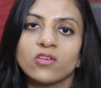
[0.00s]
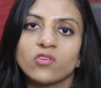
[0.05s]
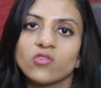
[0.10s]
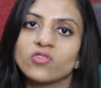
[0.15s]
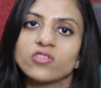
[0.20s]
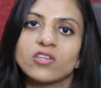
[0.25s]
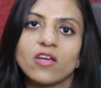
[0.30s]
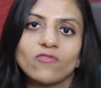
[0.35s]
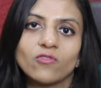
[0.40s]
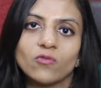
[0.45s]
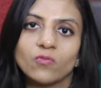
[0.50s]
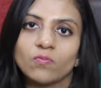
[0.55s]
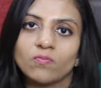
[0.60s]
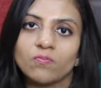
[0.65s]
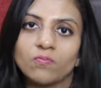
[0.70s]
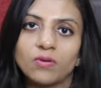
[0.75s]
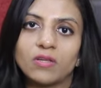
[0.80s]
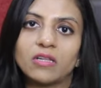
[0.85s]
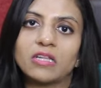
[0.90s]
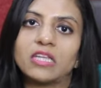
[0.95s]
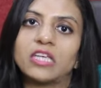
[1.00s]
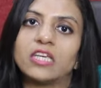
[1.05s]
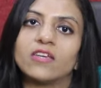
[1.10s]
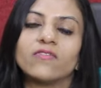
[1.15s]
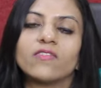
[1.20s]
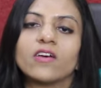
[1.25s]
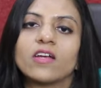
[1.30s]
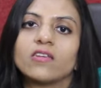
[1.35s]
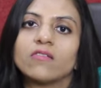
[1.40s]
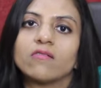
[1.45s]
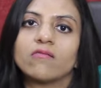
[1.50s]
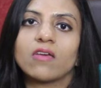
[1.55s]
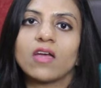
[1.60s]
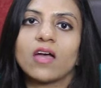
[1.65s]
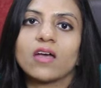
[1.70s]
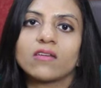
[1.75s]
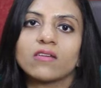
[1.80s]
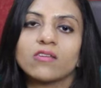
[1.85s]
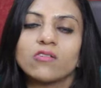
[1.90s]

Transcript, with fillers: You just have to believe that you can,